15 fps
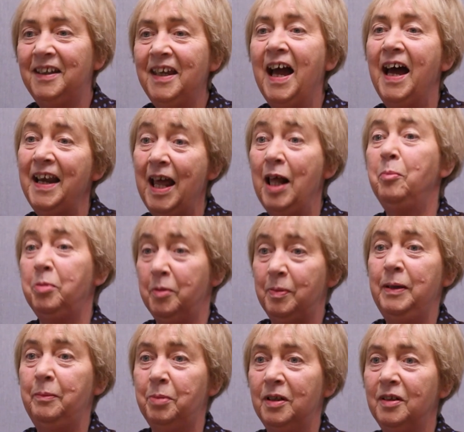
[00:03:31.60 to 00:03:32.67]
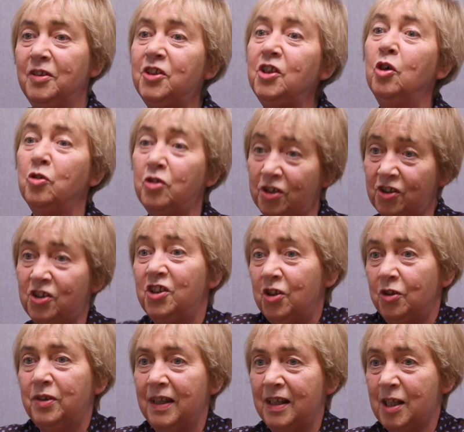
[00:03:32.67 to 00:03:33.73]
Yeah, and helping people, to
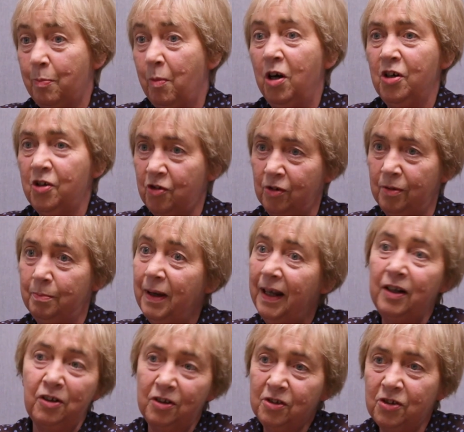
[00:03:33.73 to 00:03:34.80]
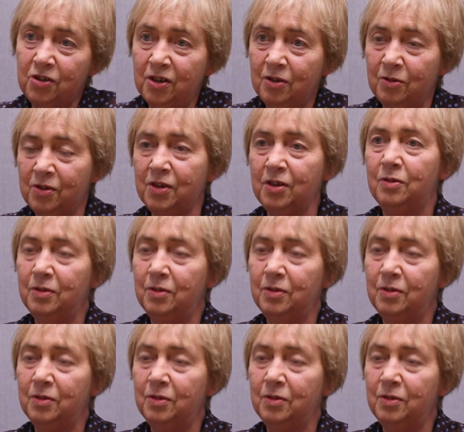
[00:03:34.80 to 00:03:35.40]
do things smarter and better, So